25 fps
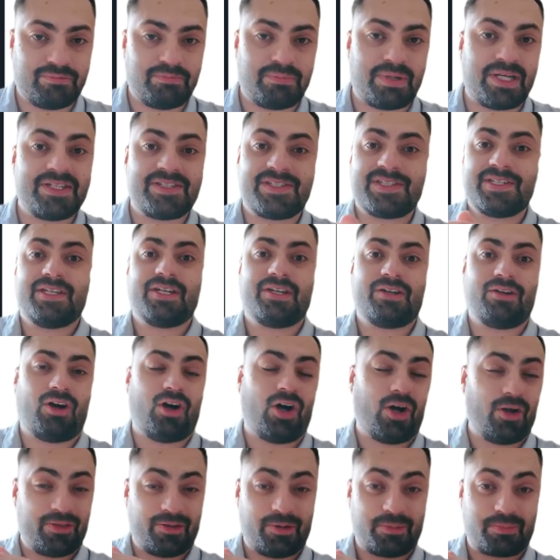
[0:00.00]
basing it
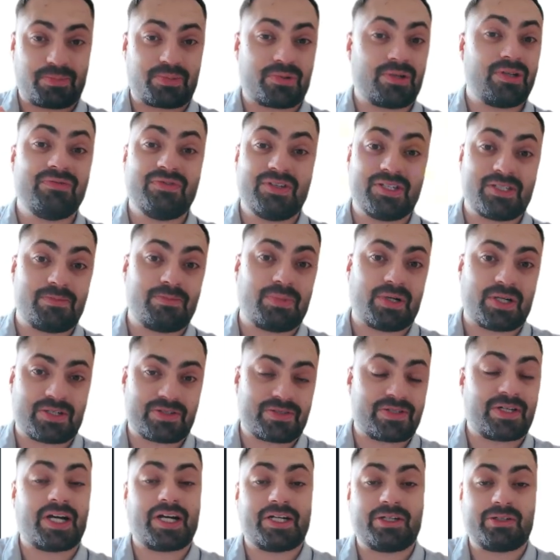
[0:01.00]
on the previous
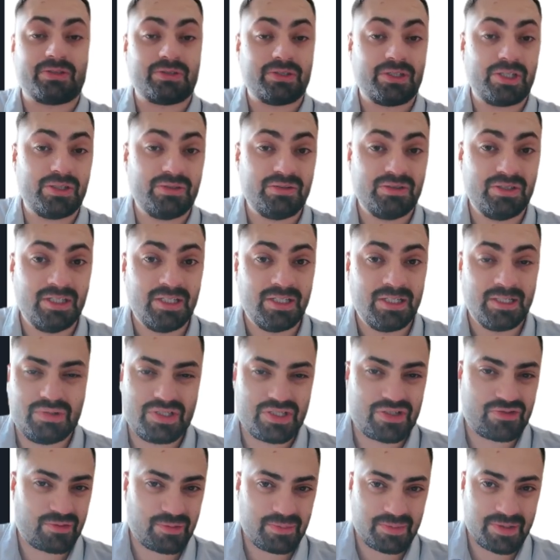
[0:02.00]
bar's high or low,
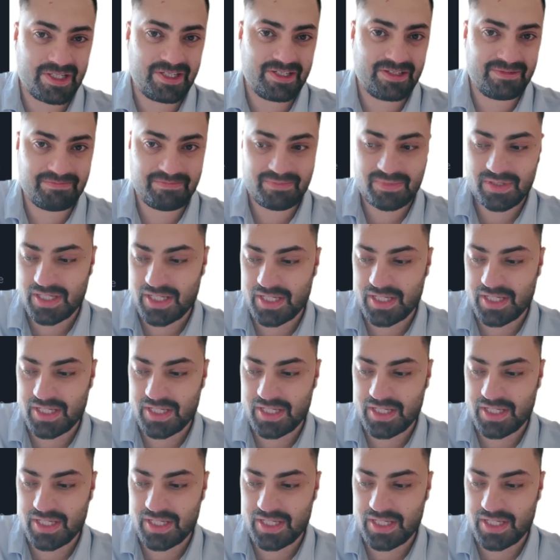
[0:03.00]
which for me,